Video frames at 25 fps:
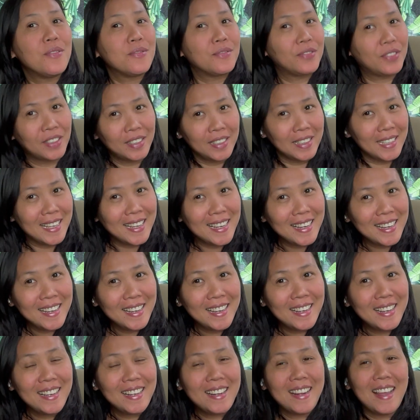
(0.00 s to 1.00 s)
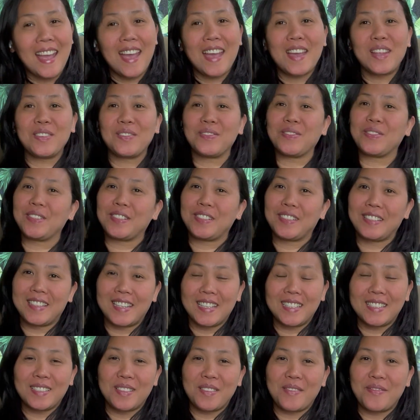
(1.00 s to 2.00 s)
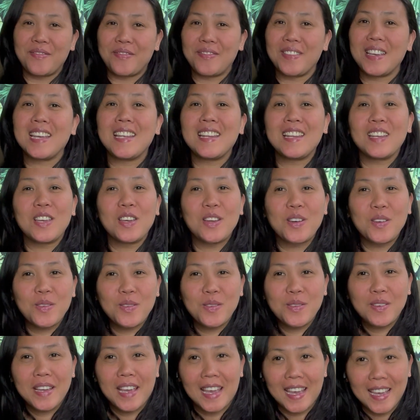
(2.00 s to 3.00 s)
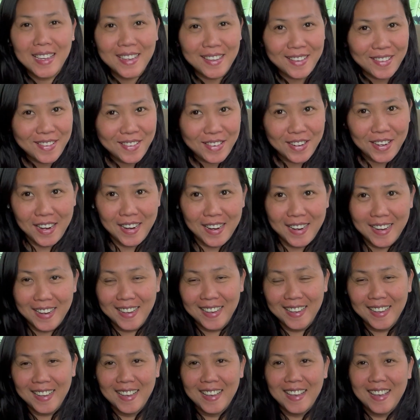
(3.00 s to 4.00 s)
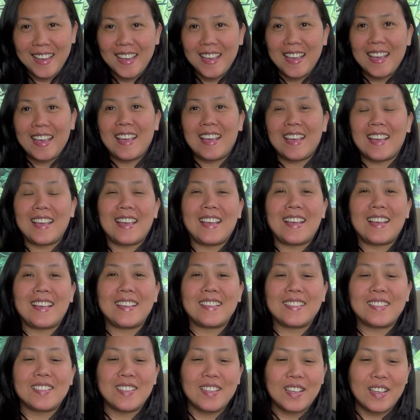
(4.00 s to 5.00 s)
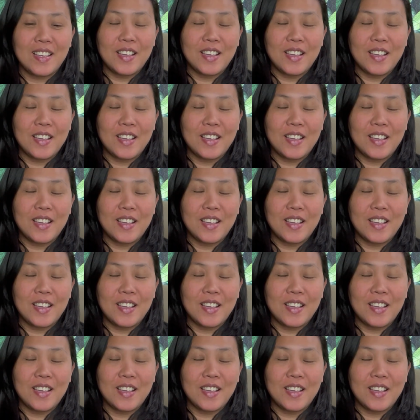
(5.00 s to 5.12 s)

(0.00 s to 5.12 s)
Philine, and for today's video, hang on, is